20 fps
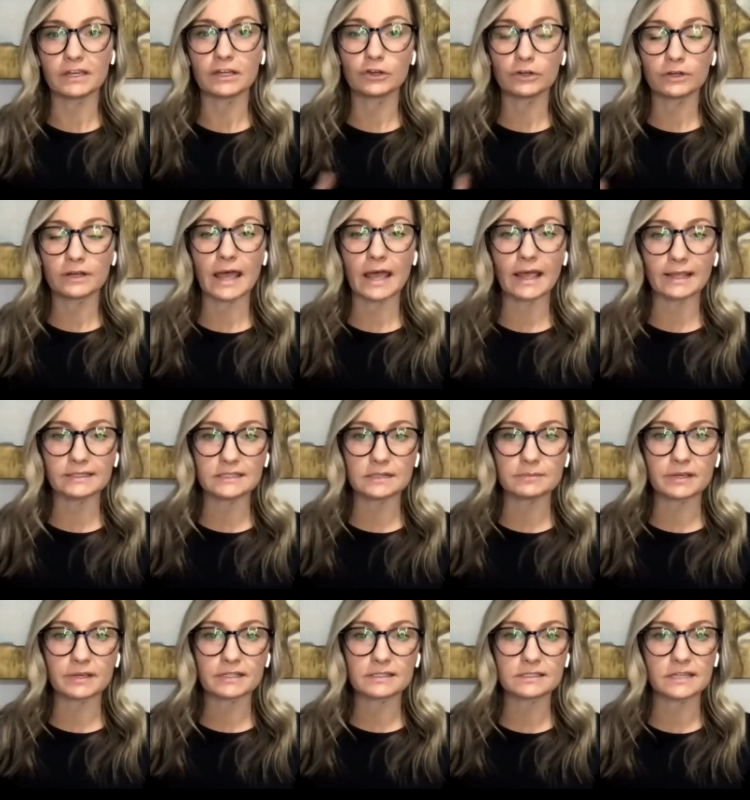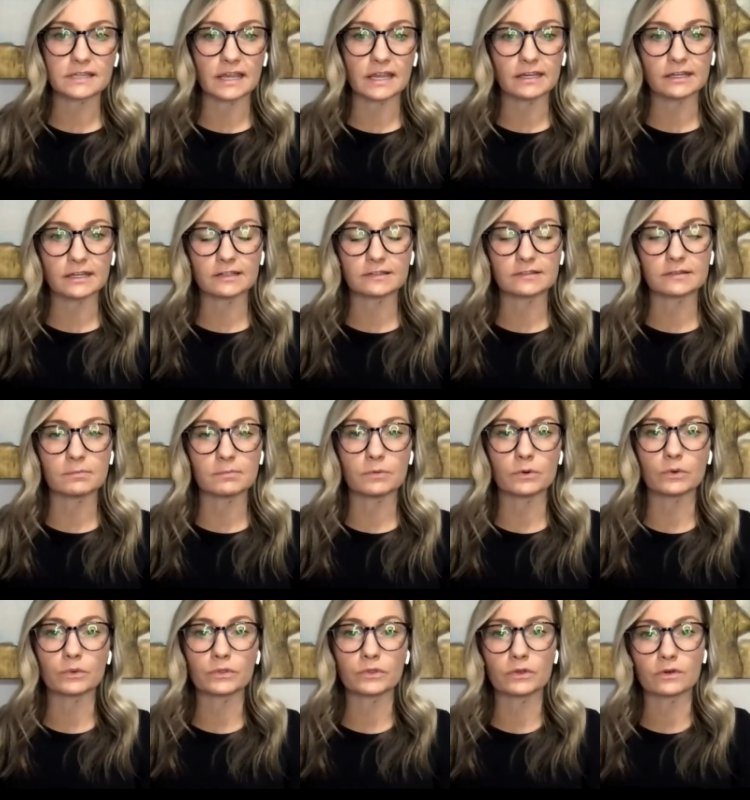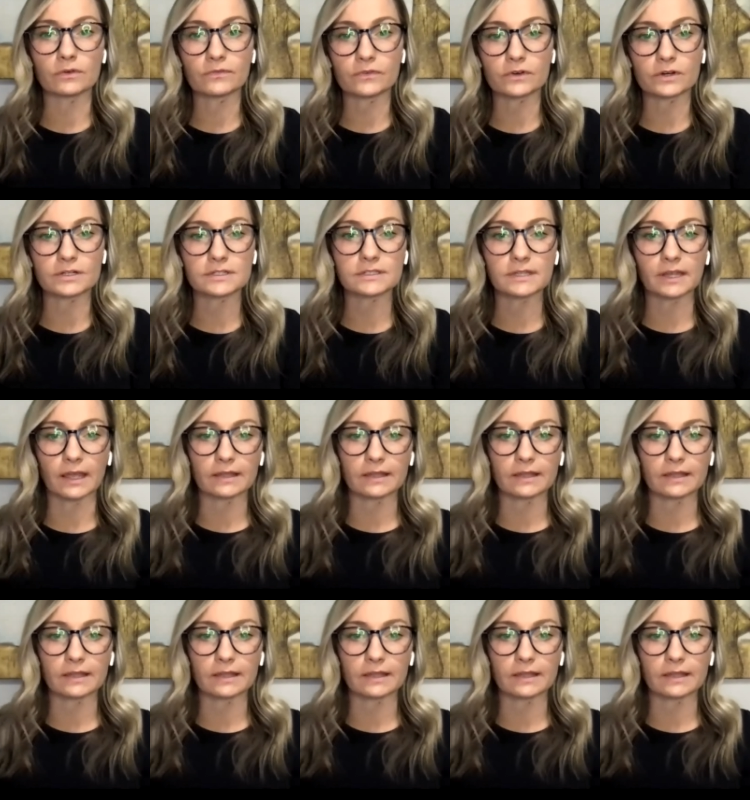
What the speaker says: be in good academic standings in both your first